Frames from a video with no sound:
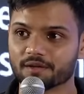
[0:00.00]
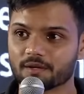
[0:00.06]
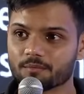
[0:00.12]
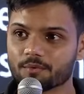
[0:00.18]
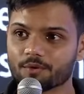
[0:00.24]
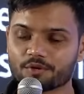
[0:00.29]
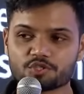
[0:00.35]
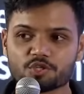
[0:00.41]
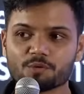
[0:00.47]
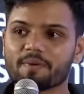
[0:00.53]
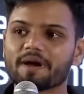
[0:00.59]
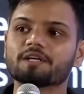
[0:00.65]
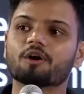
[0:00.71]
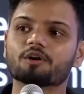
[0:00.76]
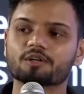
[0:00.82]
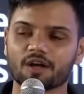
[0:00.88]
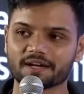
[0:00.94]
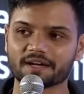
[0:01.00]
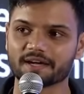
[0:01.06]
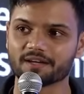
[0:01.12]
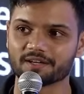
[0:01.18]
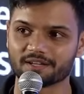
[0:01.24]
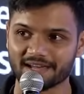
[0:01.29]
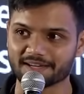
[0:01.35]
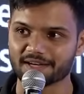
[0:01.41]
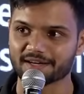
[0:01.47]
Because you might not
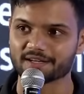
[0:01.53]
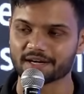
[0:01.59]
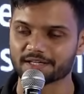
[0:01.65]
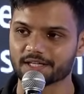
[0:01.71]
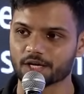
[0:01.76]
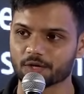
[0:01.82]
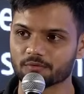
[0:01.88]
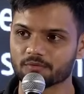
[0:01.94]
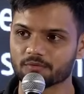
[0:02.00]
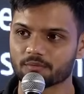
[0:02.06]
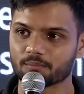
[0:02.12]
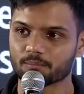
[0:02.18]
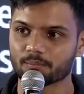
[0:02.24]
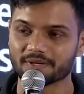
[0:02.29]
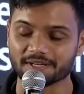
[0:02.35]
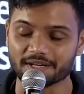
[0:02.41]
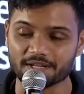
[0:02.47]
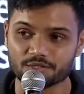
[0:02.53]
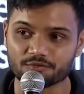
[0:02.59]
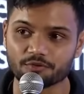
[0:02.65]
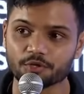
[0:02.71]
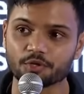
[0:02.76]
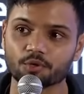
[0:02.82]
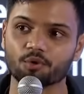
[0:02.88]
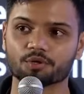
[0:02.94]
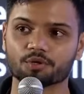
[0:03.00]
like it right now, but it is for
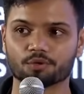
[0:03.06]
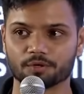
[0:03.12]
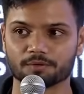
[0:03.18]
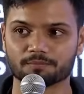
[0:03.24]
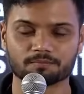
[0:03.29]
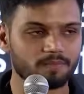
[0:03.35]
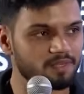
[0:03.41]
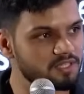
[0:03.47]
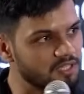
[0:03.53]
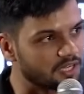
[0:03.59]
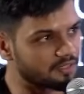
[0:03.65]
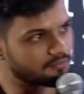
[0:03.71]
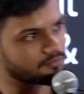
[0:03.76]
your own good. Sir.